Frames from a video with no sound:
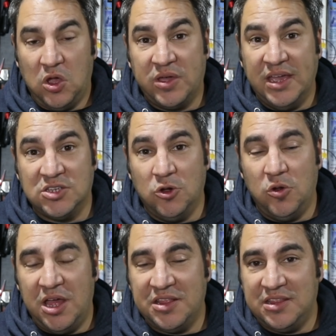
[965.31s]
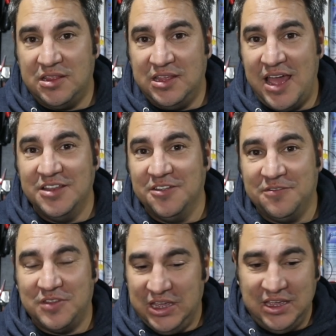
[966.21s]
Okay, so at the end
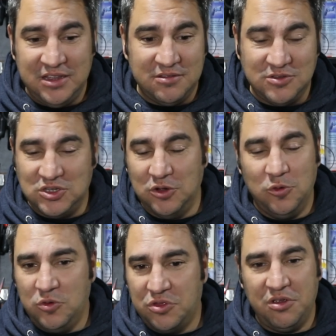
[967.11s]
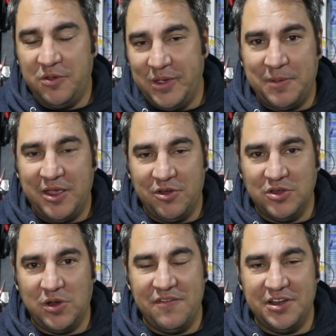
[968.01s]
of the two, three week
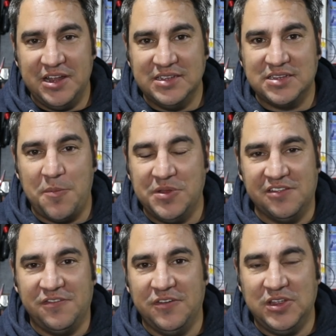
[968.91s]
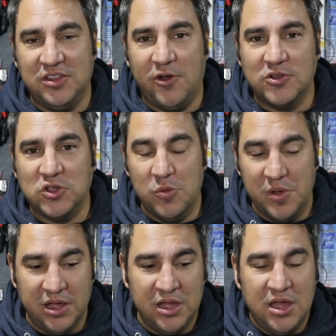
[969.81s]
period, whatever it is, up to the 15th of
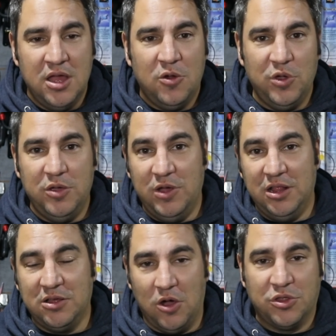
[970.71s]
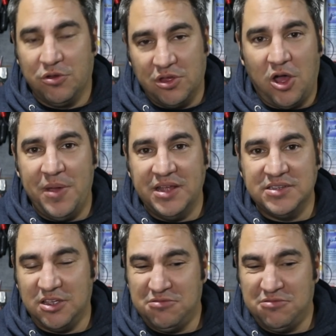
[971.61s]
October, we will go through the comments.